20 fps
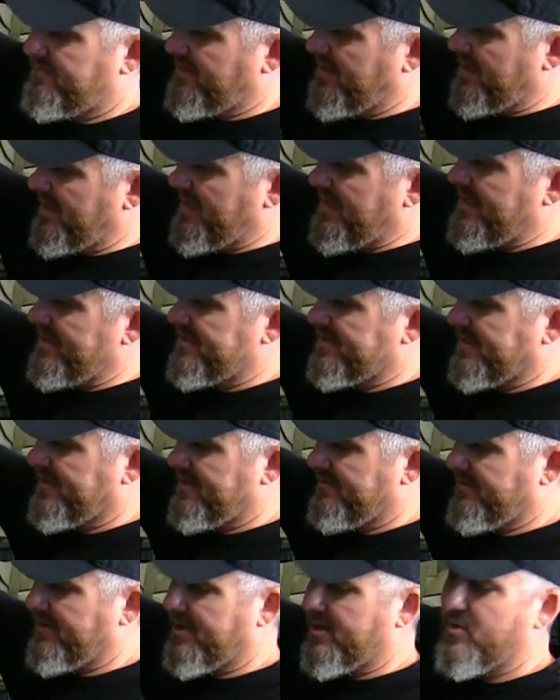very easily
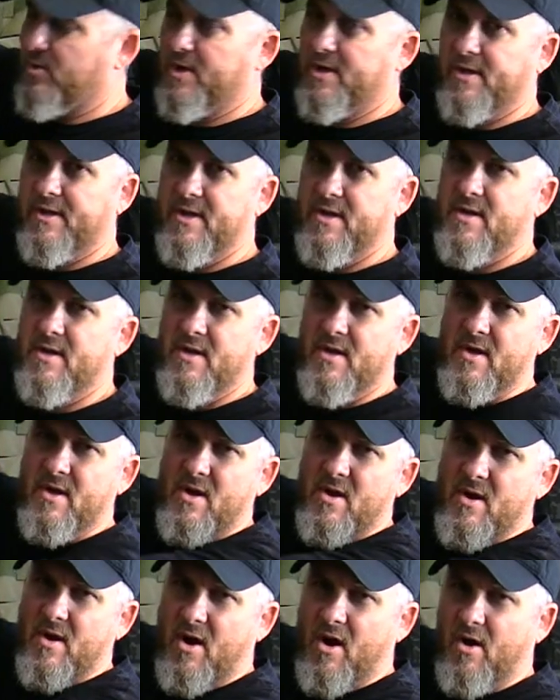and very quickly
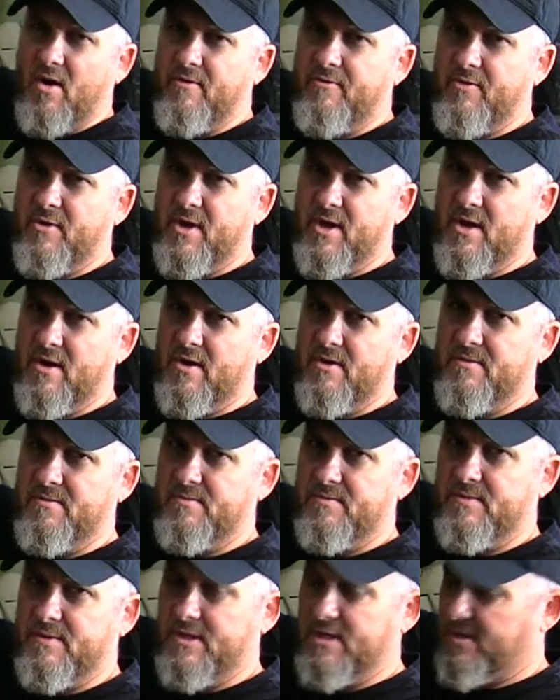all of your gear.
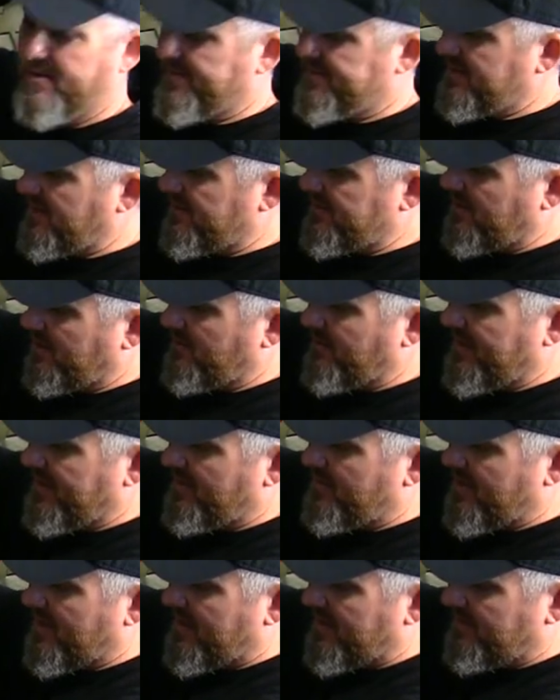You know, this goes all the way to
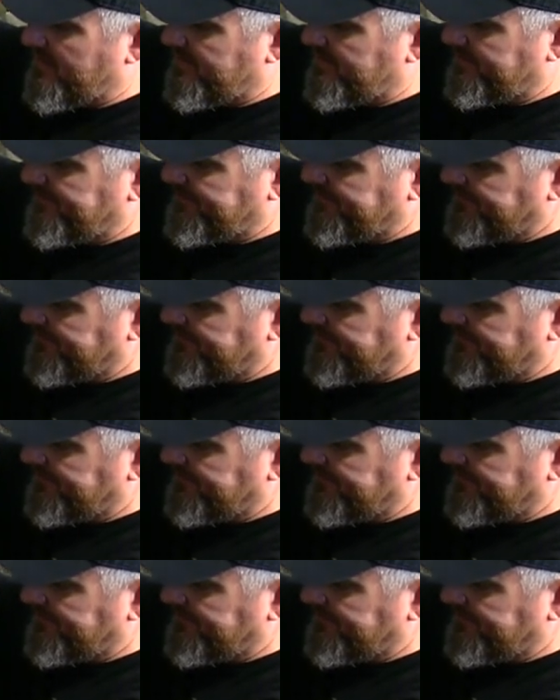the bottom.